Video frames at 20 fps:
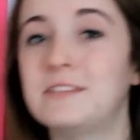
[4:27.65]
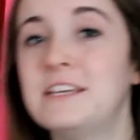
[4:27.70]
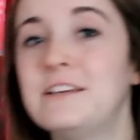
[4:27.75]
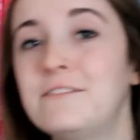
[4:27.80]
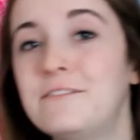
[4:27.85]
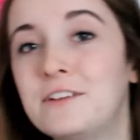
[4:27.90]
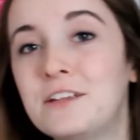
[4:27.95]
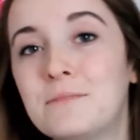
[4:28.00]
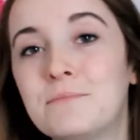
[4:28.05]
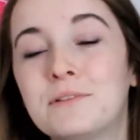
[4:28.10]

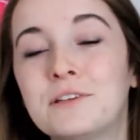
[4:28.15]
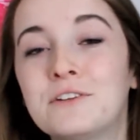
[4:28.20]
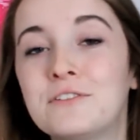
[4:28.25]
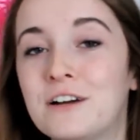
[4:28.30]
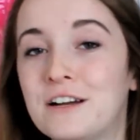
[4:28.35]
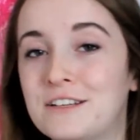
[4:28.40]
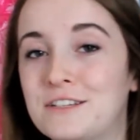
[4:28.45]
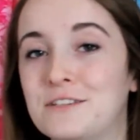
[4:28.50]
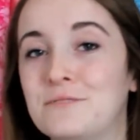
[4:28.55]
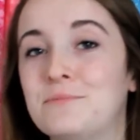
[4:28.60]
Tiffany blue
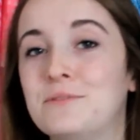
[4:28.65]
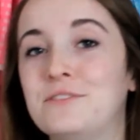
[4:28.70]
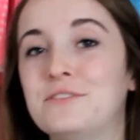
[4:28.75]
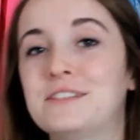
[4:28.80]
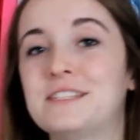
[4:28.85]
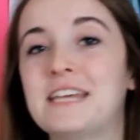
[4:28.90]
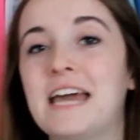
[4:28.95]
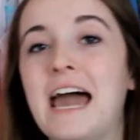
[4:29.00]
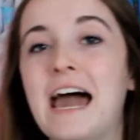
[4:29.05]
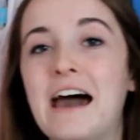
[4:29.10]
hunter
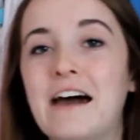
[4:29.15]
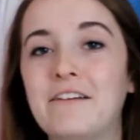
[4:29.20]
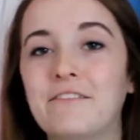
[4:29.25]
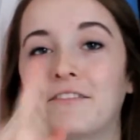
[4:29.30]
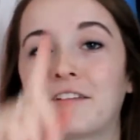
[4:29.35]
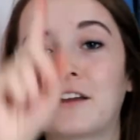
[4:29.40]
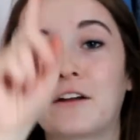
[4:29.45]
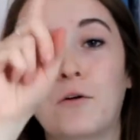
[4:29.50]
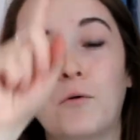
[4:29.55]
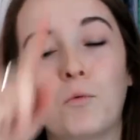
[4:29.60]
boots have
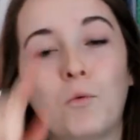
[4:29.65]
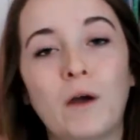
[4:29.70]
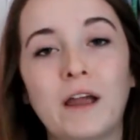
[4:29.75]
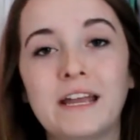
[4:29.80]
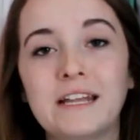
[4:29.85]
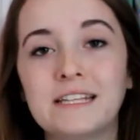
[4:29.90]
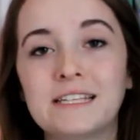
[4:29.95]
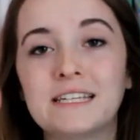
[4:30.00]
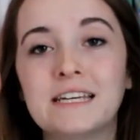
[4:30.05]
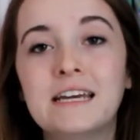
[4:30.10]
a
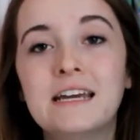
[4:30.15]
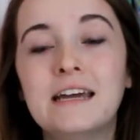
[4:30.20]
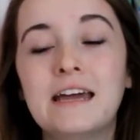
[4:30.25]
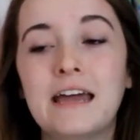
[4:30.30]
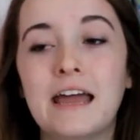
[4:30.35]
white